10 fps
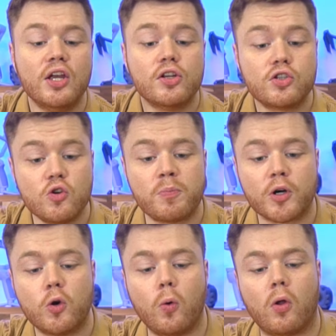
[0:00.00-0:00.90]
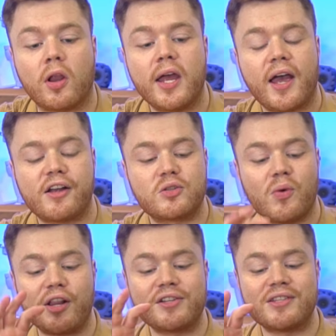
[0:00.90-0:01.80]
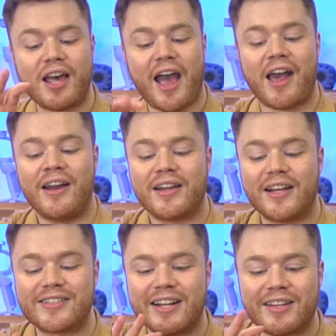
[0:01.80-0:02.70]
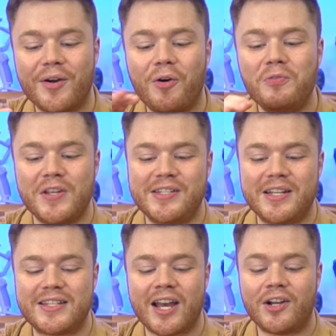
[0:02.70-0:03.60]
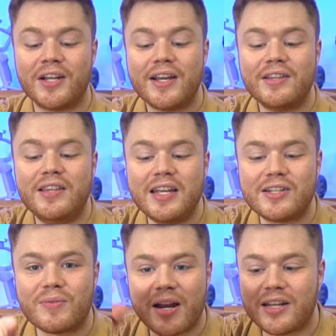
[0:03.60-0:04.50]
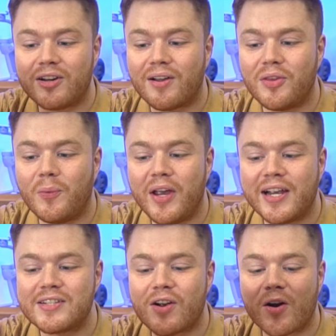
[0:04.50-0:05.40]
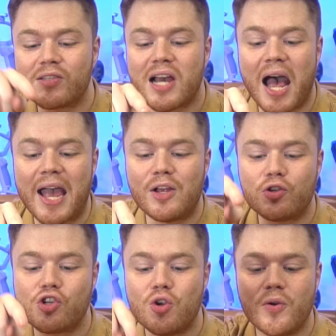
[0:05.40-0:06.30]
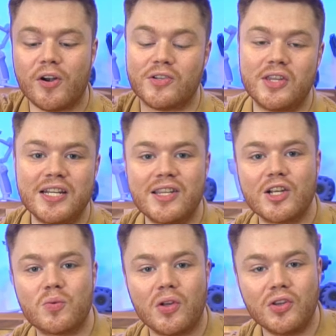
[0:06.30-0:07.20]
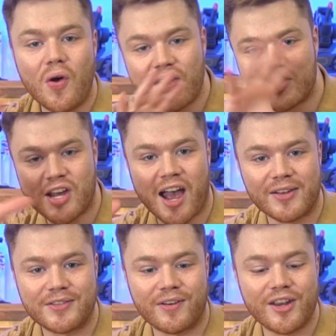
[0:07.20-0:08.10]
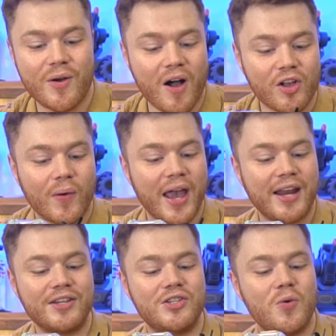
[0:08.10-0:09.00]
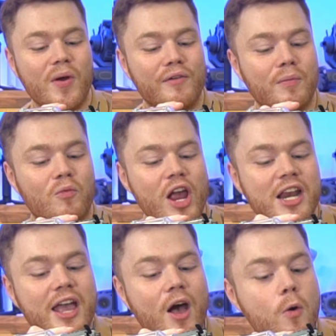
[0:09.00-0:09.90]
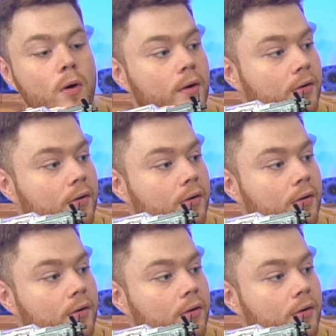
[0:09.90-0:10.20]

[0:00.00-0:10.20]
Super cool. As well as that, that's not the only detail. These right here on the wings are tile shooters. These things will launch tiles for you. I'll go ahead and do one of them right now.